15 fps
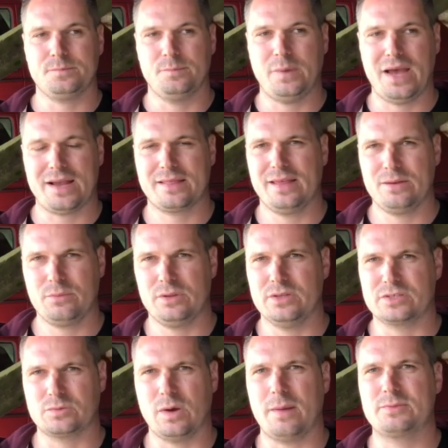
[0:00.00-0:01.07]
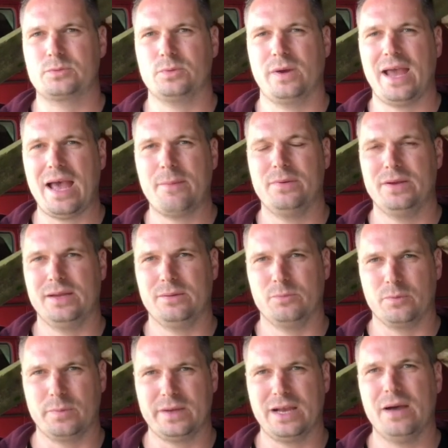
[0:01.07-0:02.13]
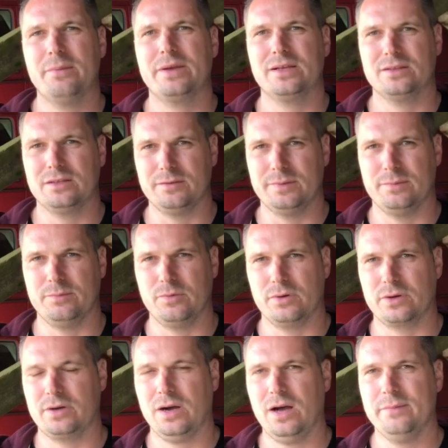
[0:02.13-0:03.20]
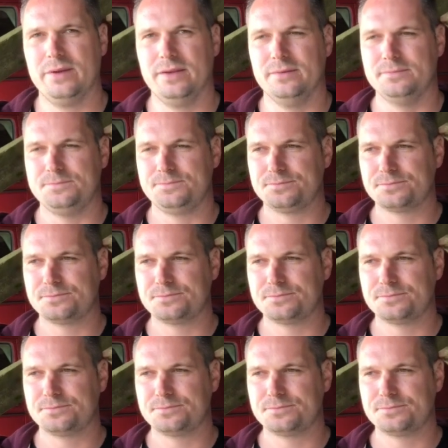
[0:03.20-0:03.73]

Back then, when the swaps were happening and were becoming a little bit more common,